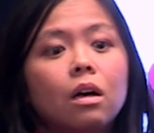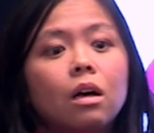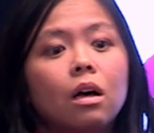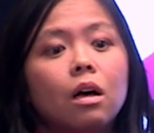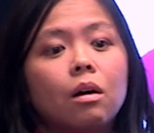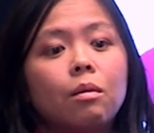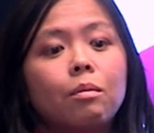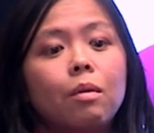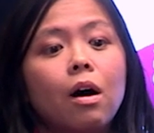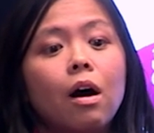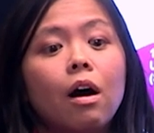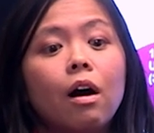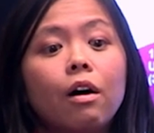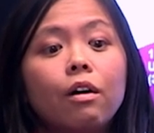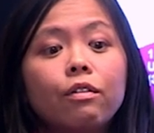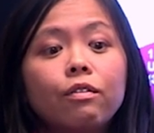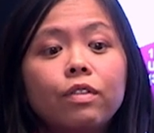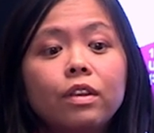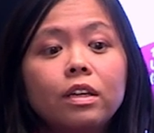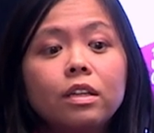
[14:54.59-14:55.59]
Um,
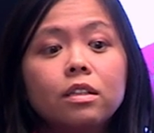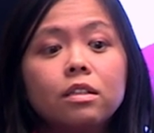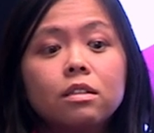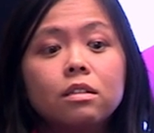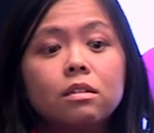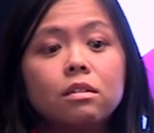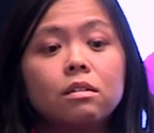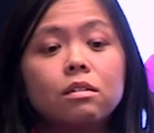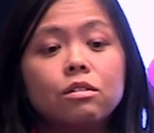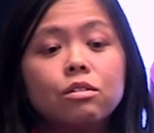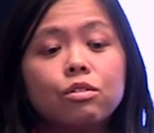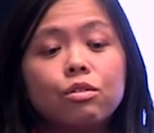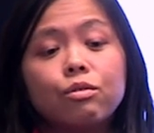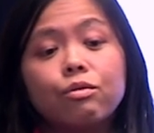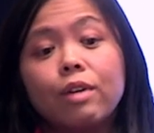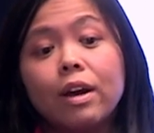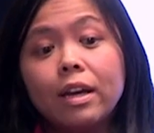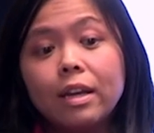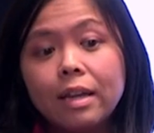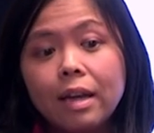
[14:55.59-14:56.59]
of these, so
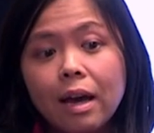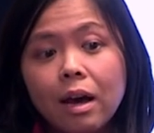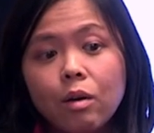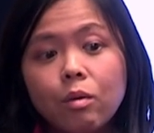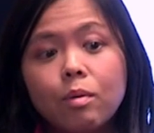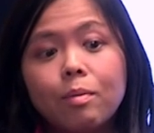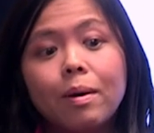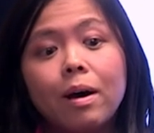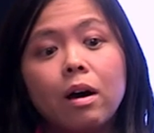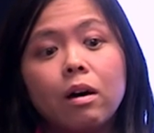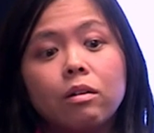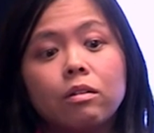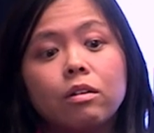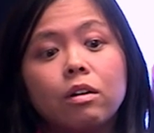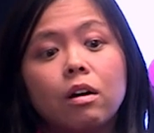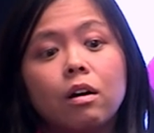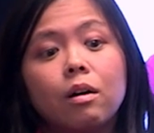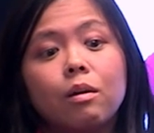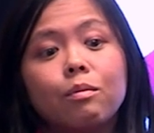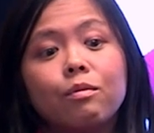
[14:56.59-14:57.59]
right now about
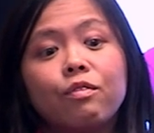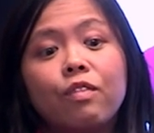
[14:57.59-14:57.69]
um,